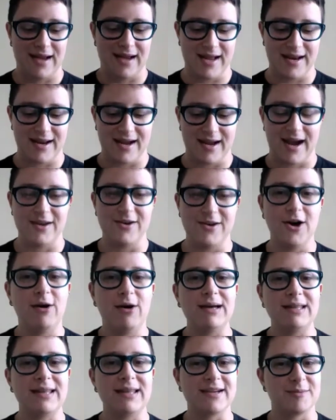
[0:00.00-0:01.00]
and I know
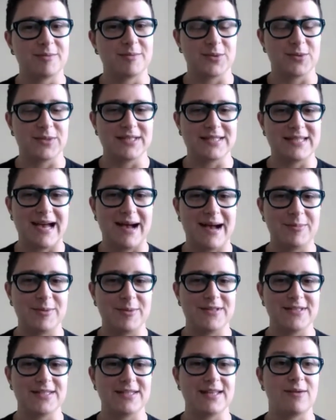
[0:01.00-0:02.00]
I like a book when this
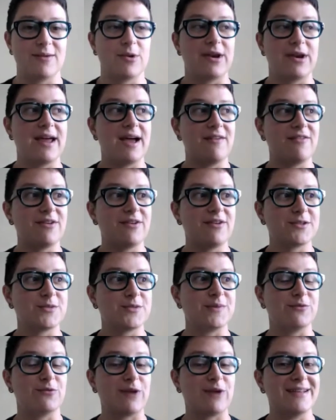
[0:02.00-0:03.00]
happens is that whenever there's
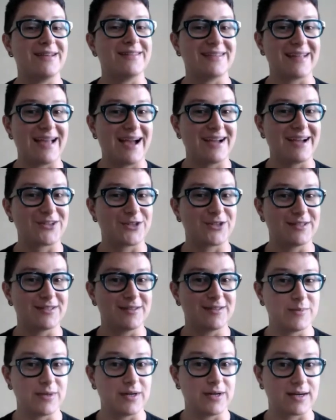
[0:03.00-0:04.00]
been rising action in the
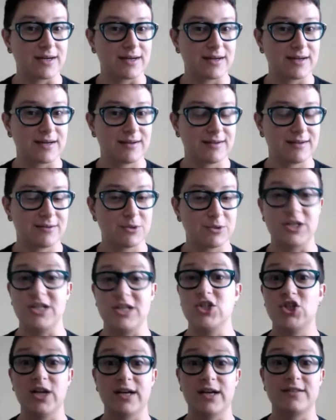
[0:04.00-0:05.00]
book, which I
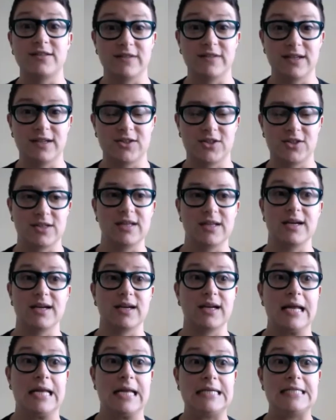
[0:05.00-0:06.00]
just finished
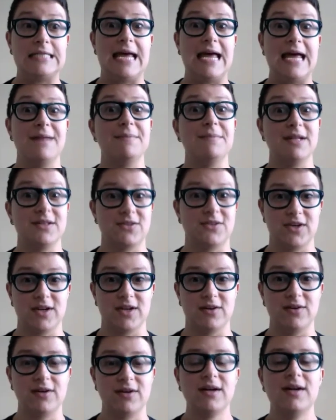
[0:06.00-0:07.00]
like 10 minutes
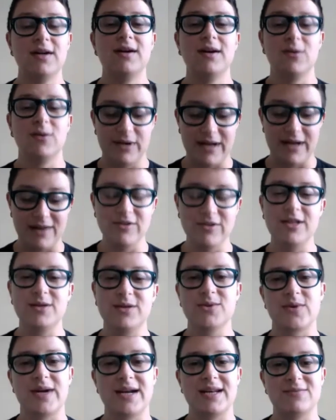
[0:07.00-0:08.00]
ago, whenever there
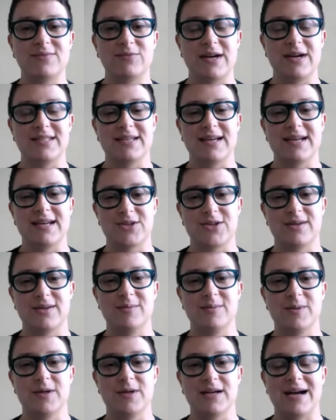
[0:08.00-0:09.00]
was ri- rising action in the
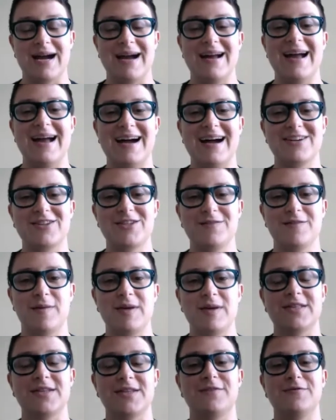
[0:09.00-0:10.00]
book, I actually found
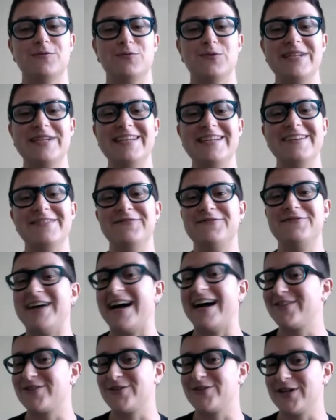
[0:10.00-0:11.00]
myself reading
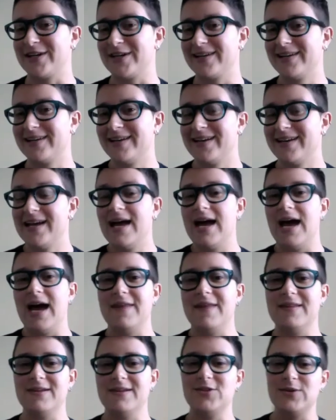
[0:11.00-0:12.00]
faster
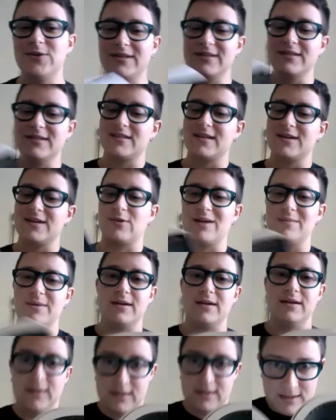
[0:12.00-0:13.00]
and then doing this thing where I'd
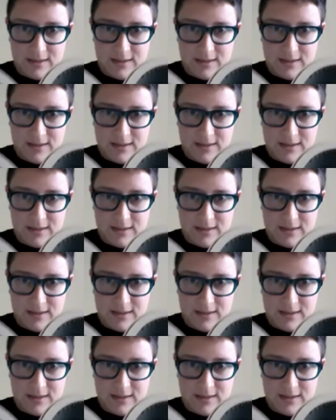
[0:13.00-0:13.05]
be,